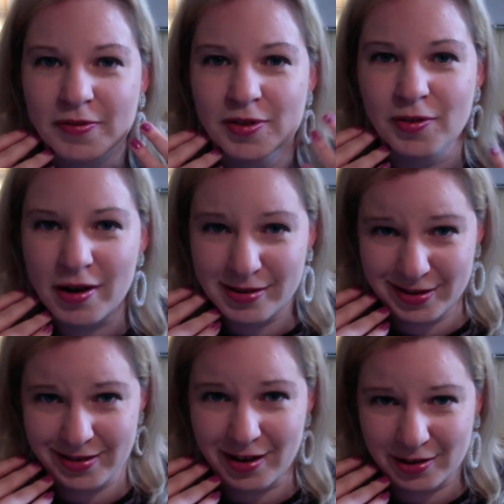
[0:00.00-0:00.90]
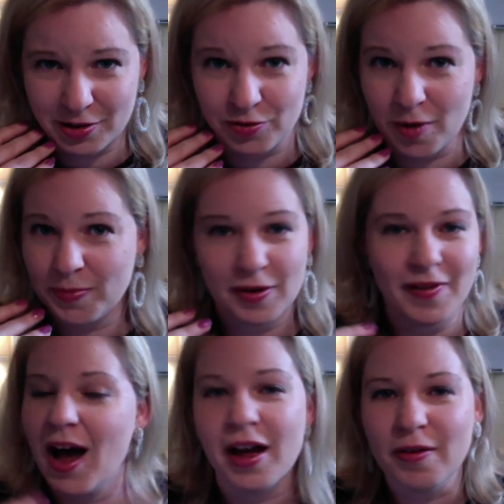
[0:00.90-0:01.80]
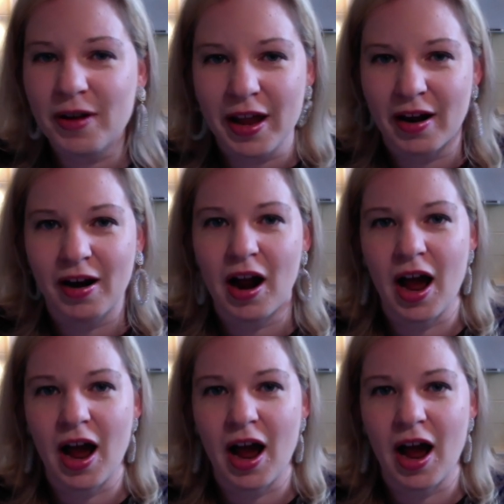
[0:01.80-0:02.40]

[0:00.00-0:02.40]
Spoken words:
so long as it's not disruptive, I don't care.